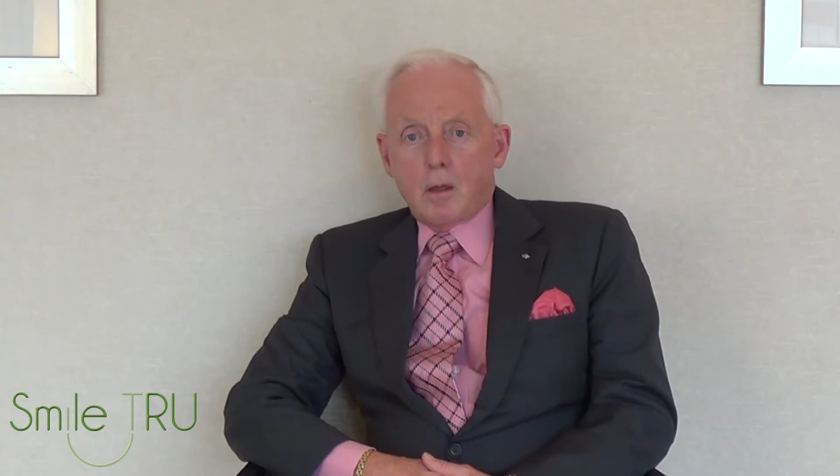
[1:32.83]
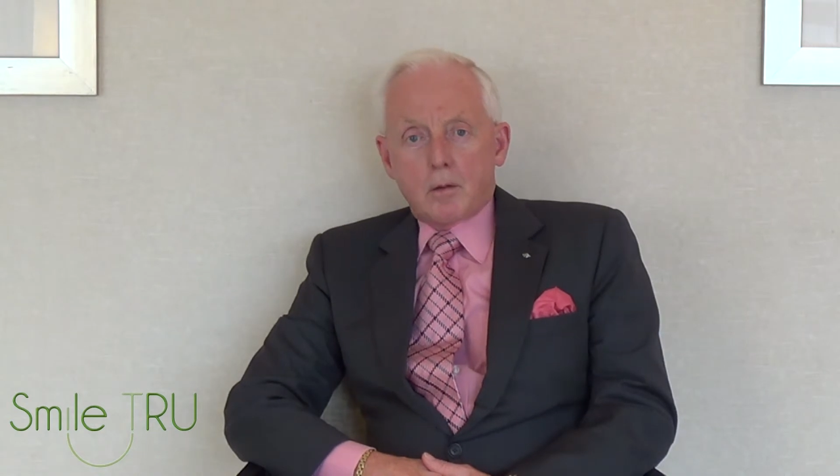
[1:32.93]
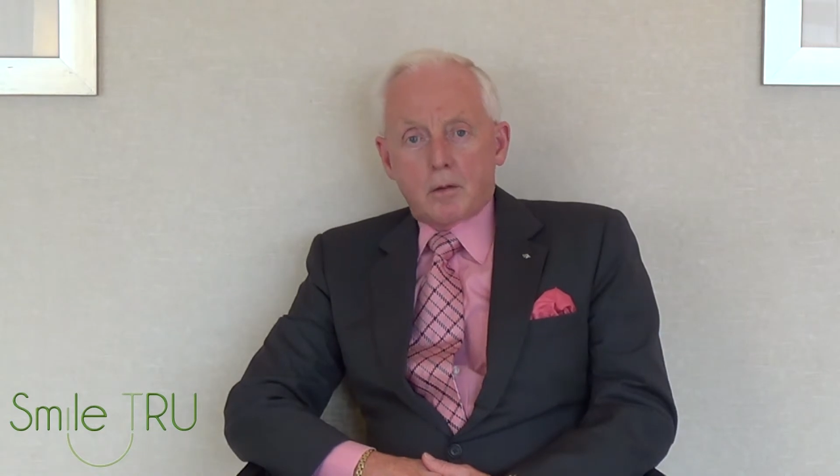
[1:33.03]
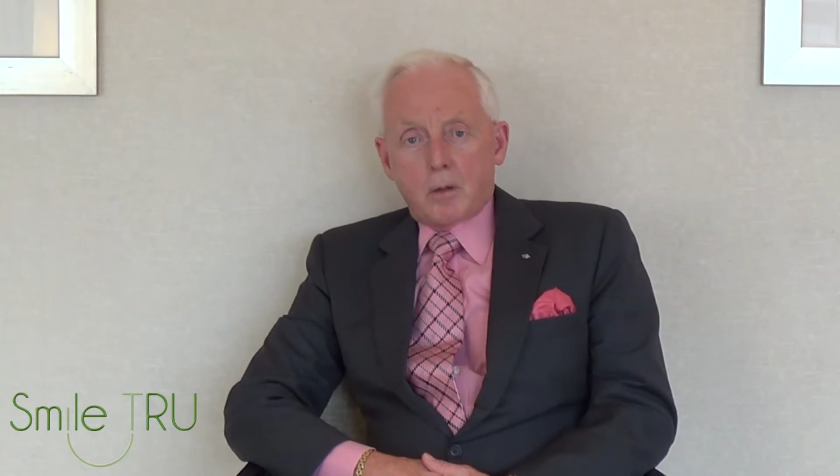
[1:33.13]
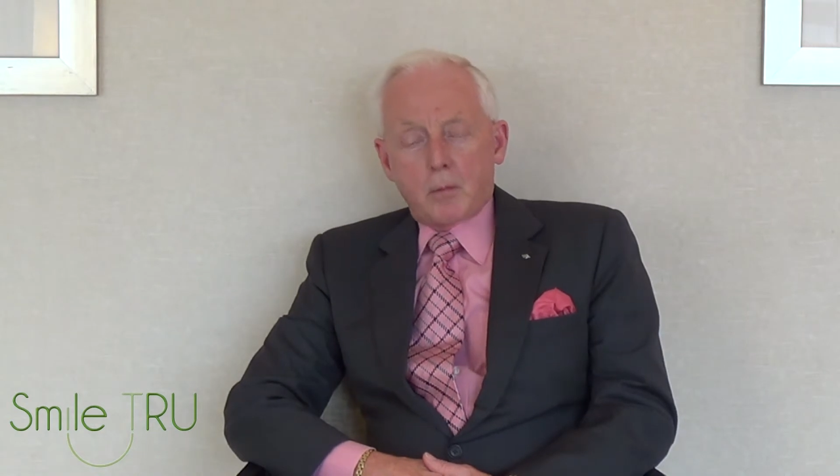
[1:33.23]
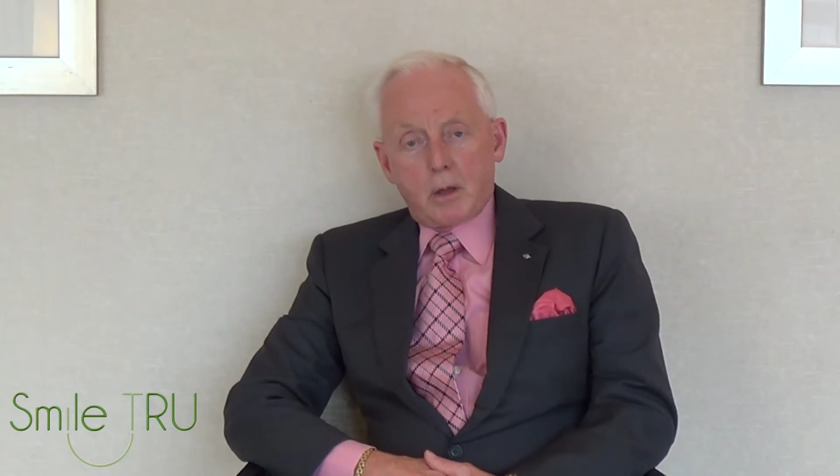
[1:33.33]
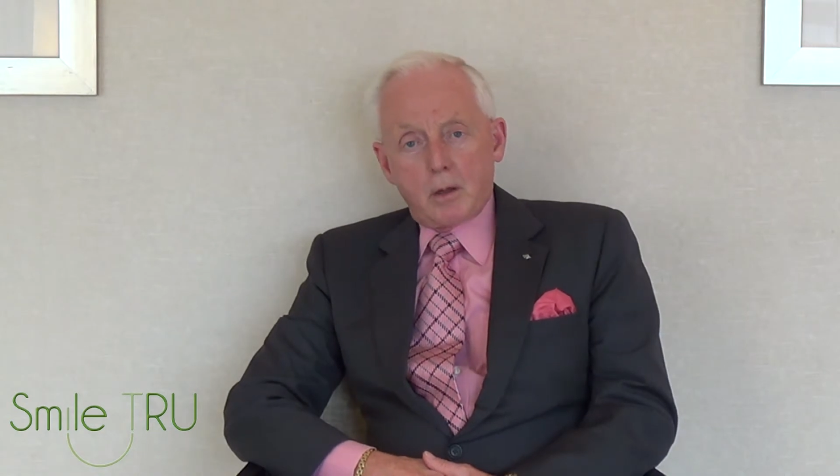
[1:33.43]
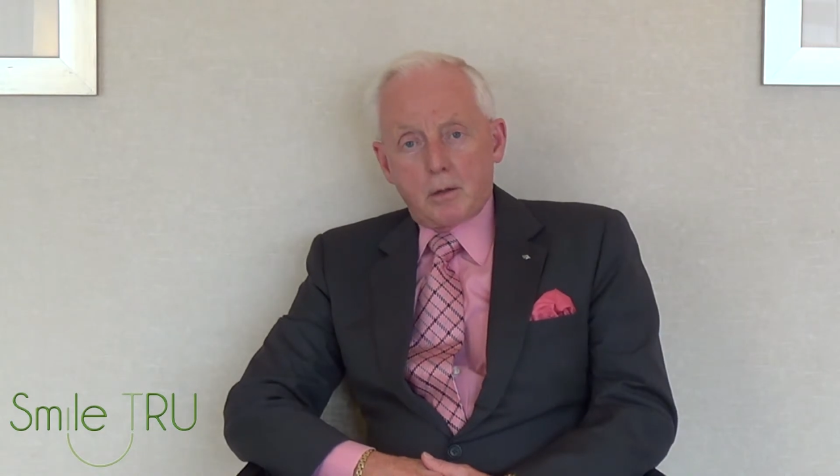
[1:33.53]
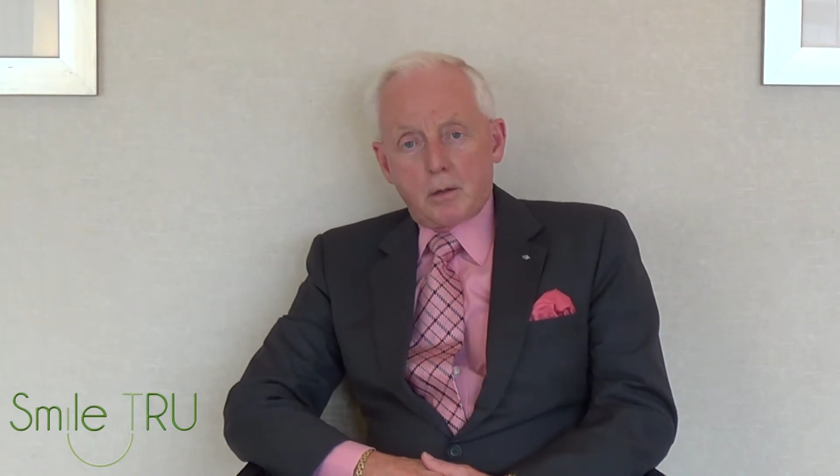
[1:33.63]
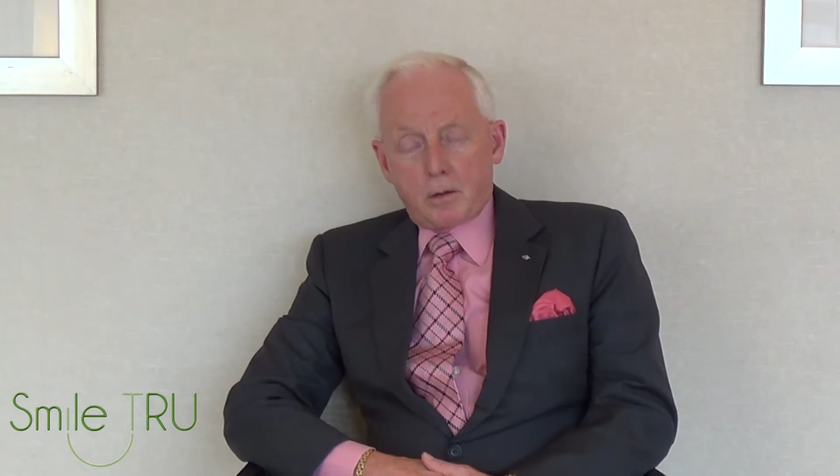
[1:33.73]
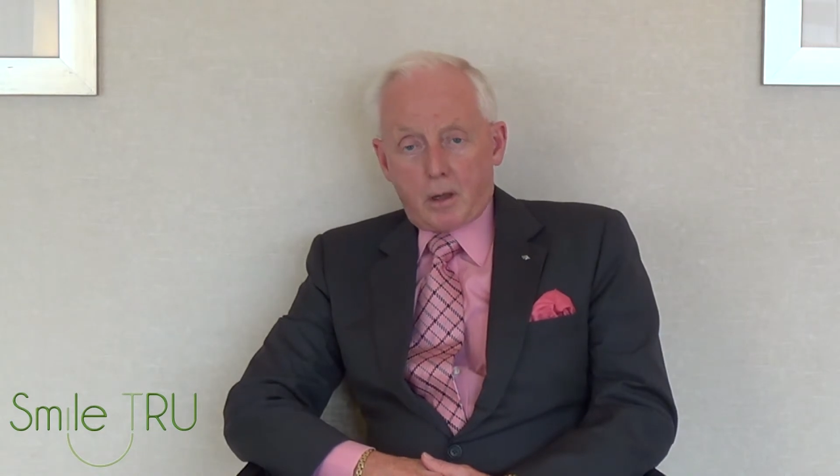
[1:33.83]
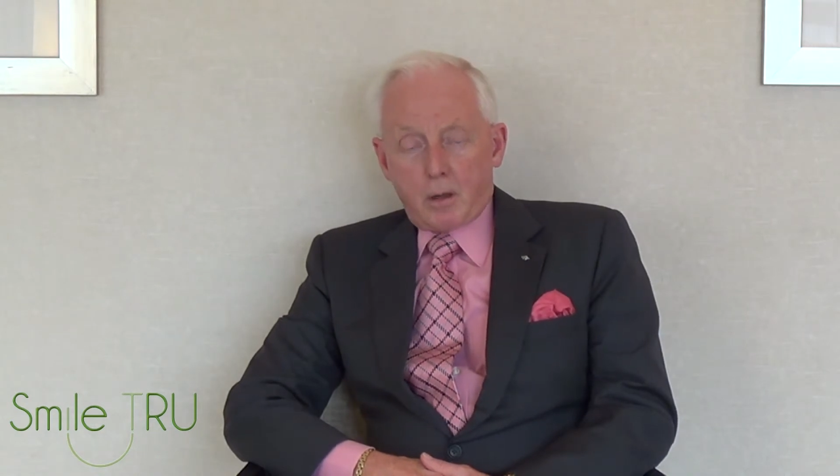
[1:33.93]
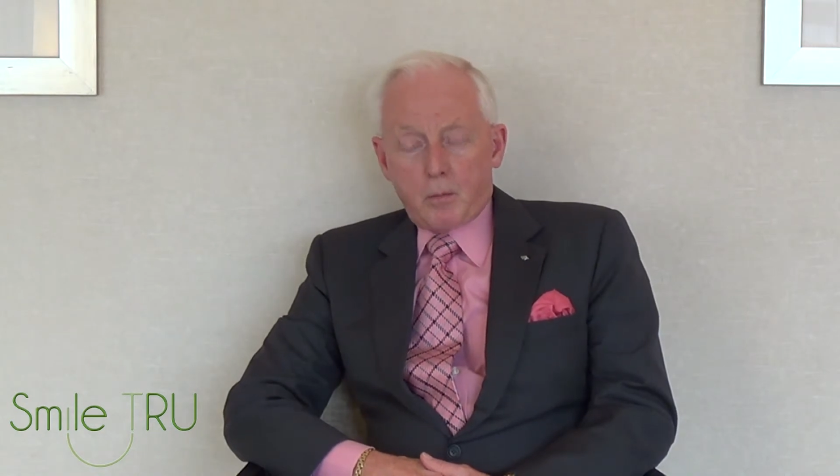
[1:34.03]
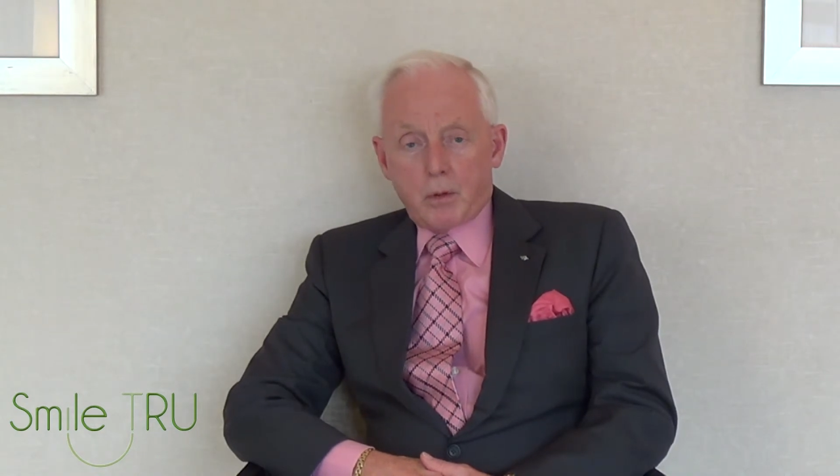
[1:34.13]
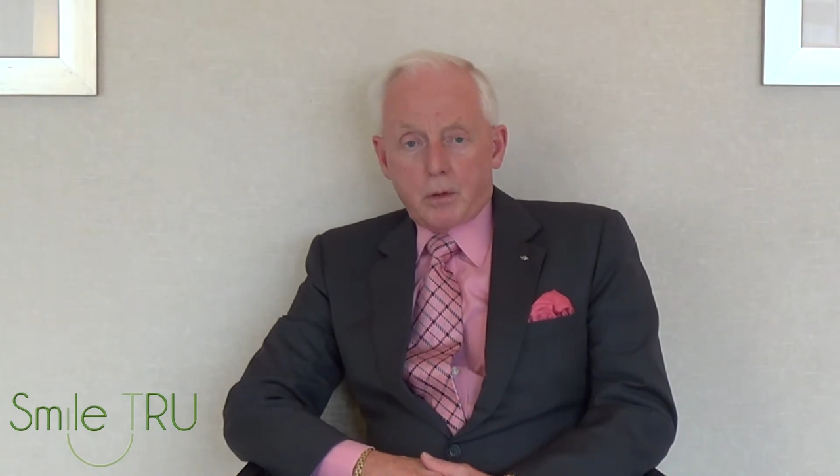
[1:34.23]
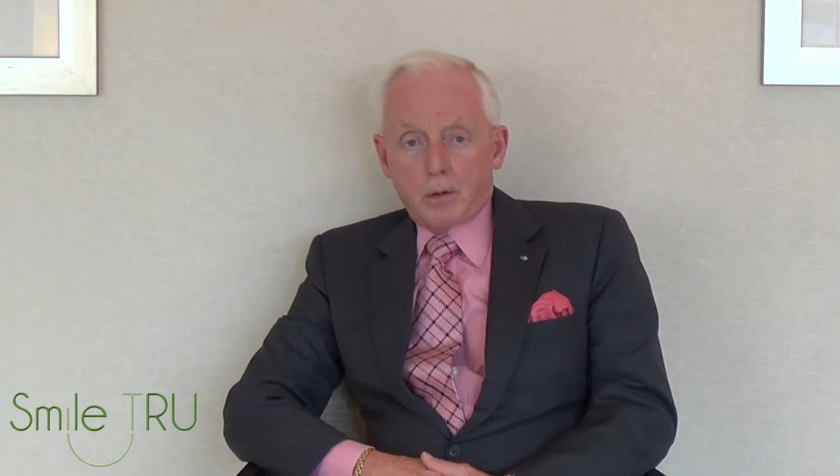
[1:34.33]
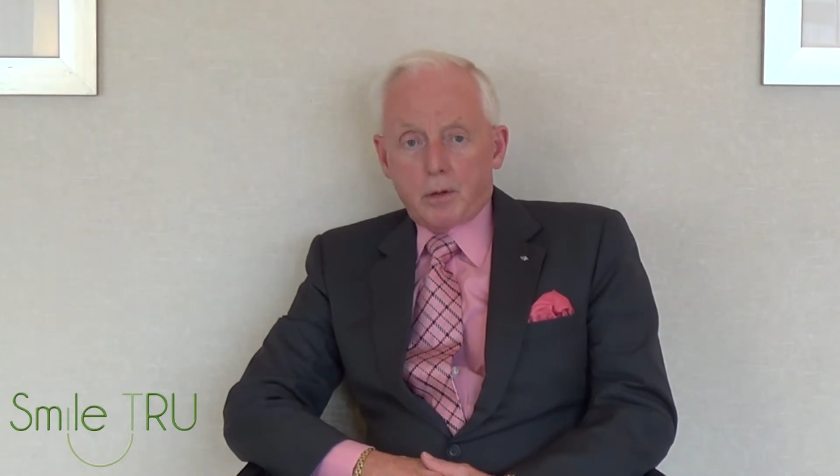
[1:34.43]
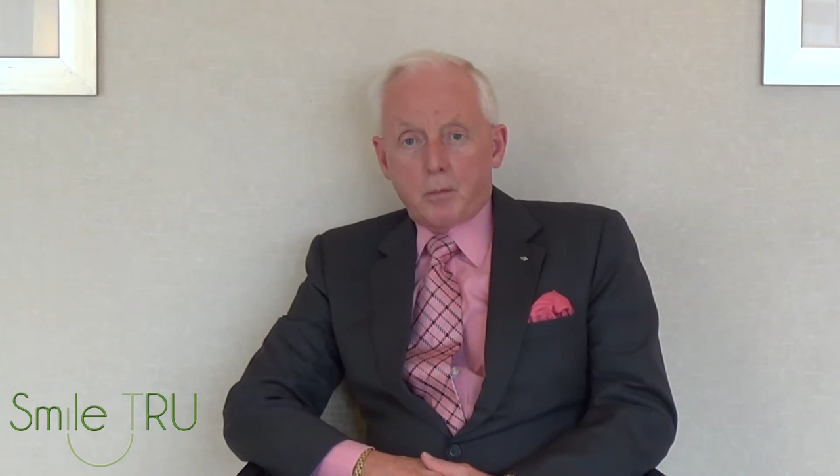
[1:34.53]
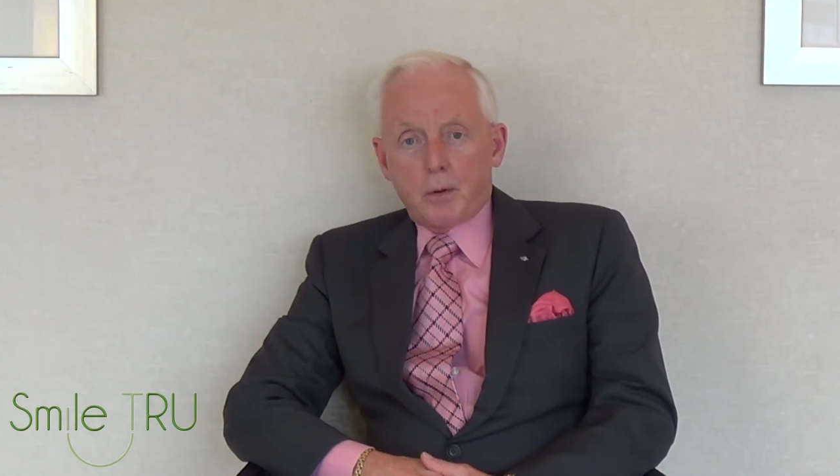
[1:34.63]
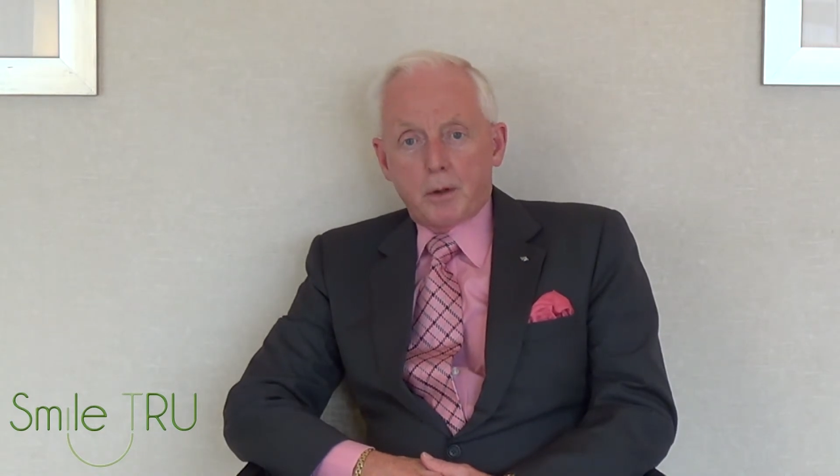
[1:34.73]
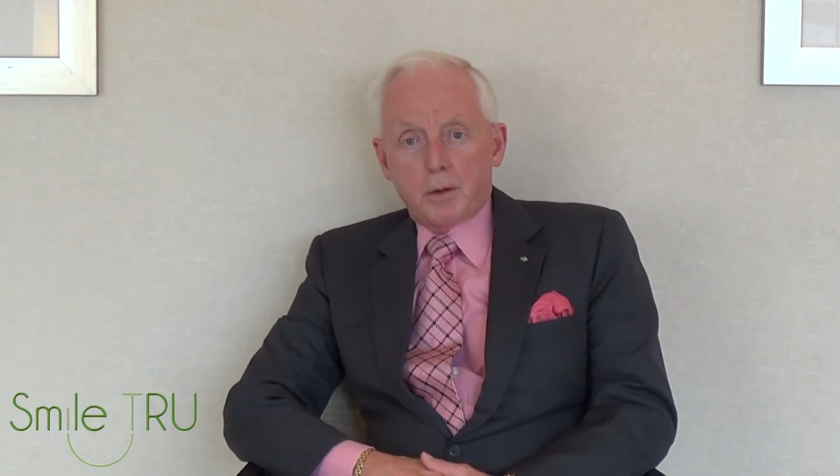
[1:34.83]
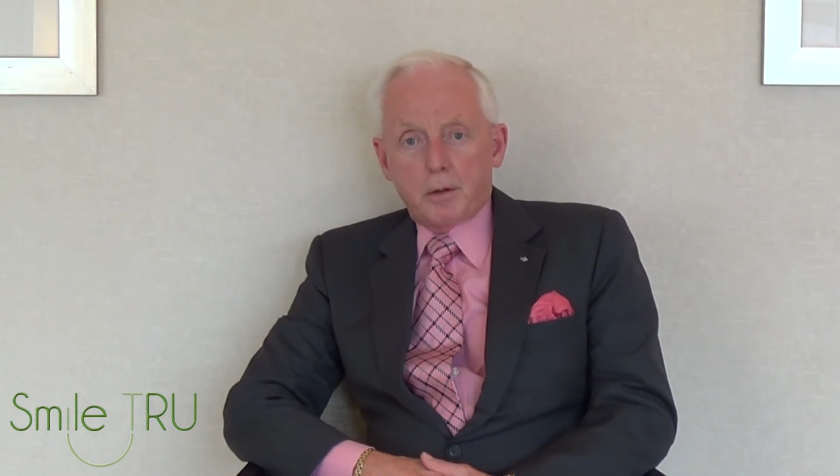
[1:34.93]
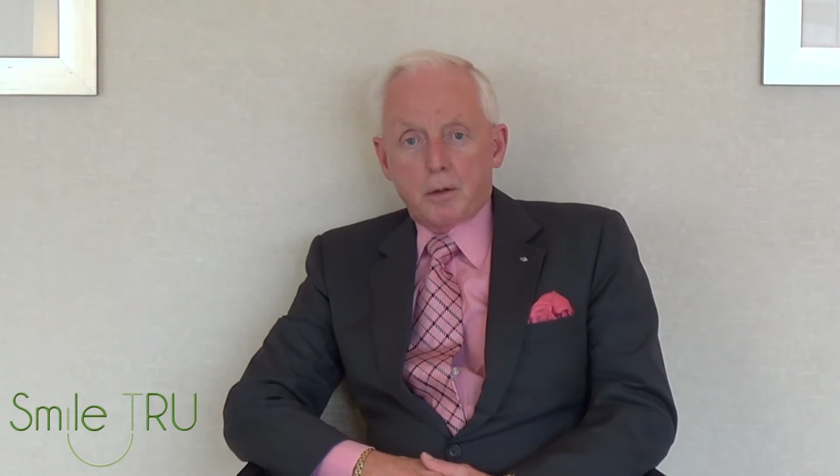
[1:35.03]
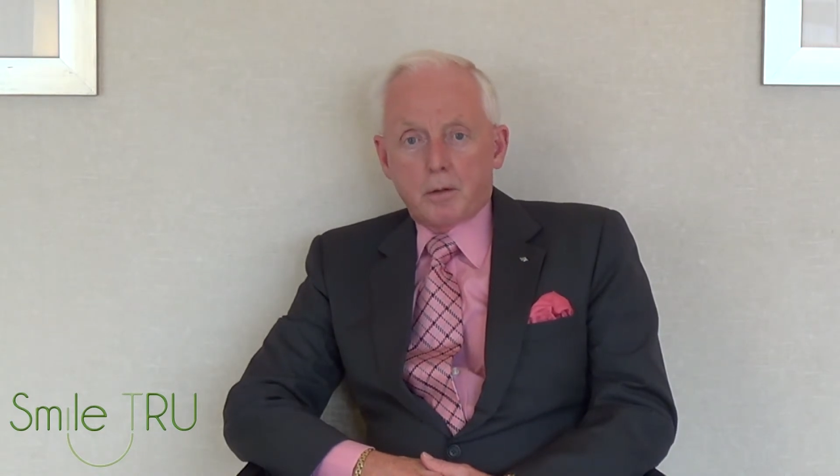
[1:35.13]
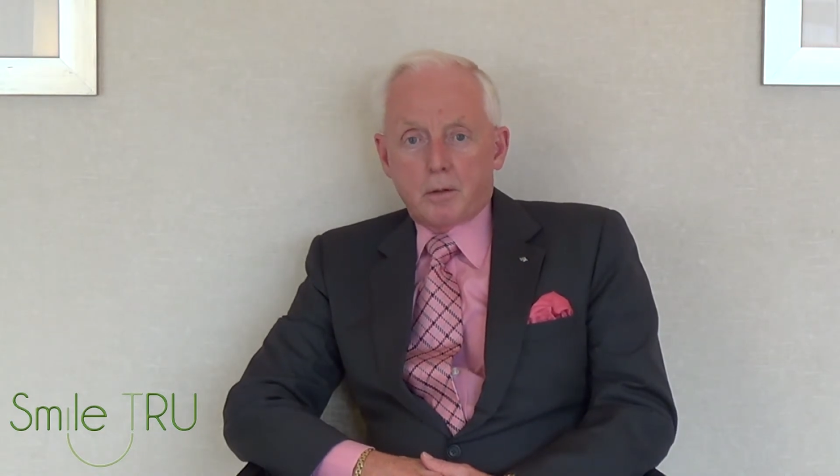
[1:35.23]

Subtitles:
Some cases can be as simplistic